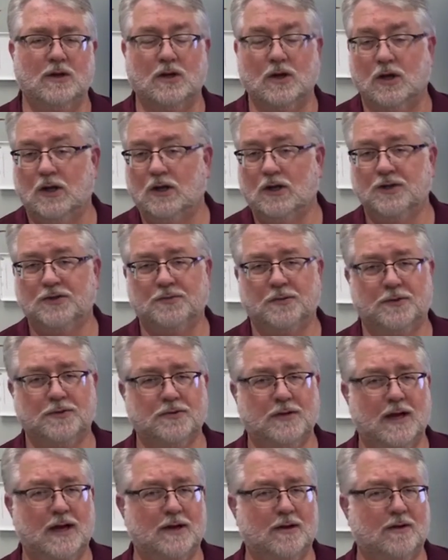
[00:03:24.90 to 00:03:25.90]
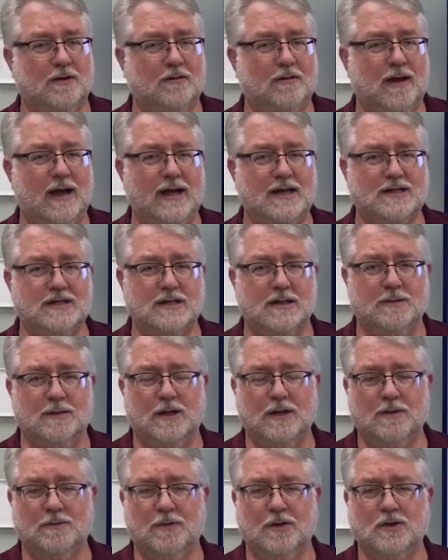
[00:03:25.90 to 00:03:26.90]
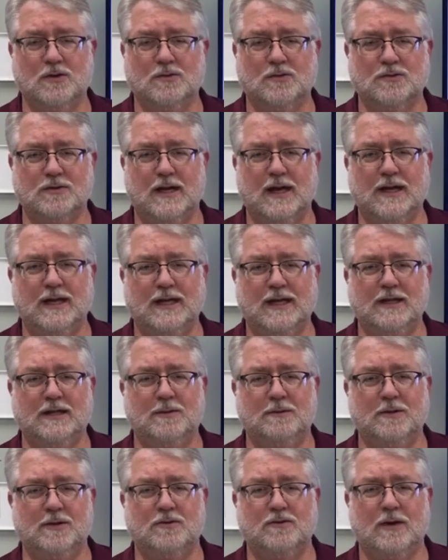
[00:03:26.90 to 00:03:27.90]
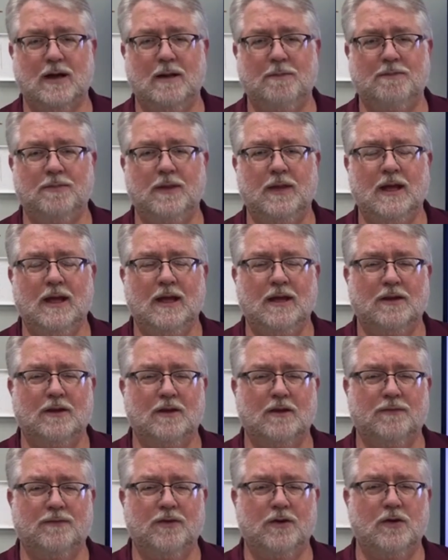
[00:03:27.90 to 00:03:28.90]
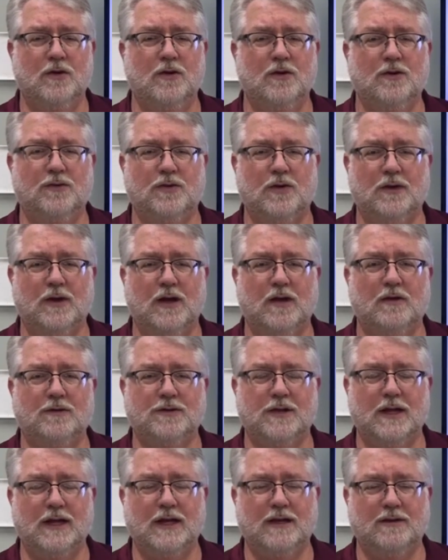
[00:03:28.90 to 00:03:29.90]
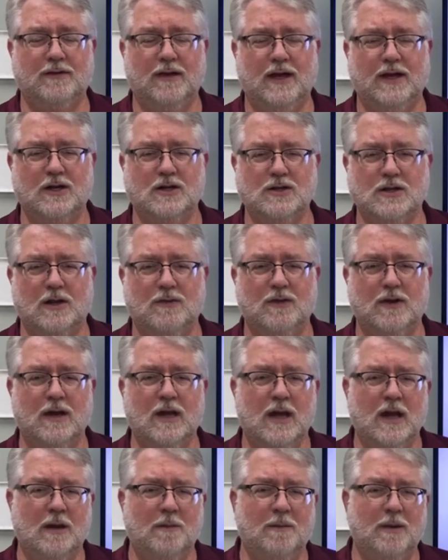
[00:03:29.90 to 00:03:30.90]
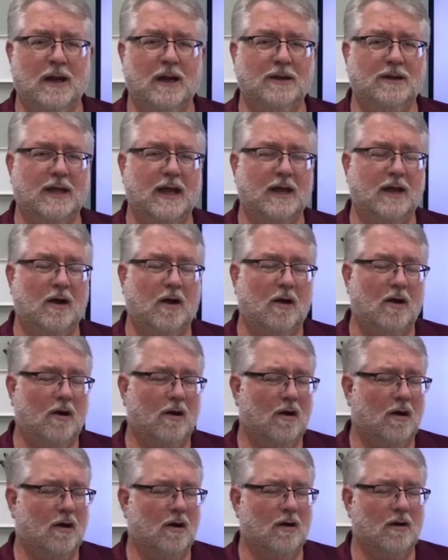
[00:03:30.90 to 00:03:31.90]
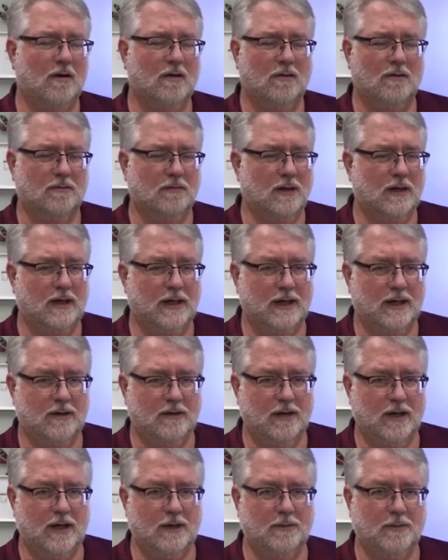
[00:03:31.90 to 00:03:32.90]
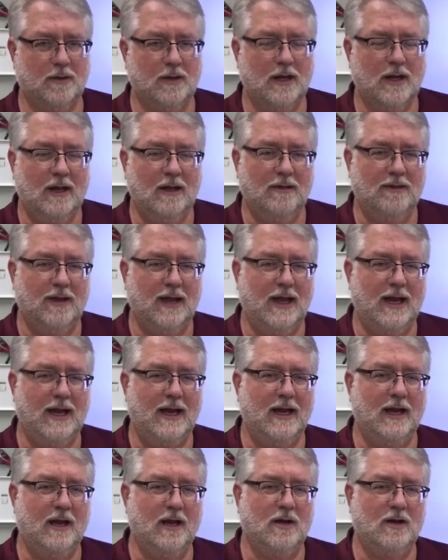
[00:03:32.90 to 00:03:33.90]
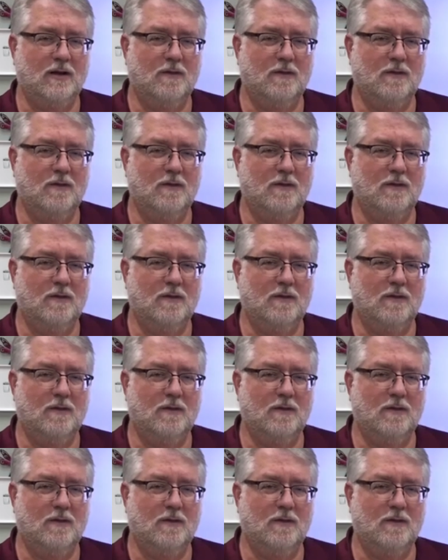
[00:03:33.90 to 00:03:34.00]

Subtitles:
Gulls will try to harass them. Other birds will try to get them to drop their food, so they'll take advantage of it. But they are really incredible. Their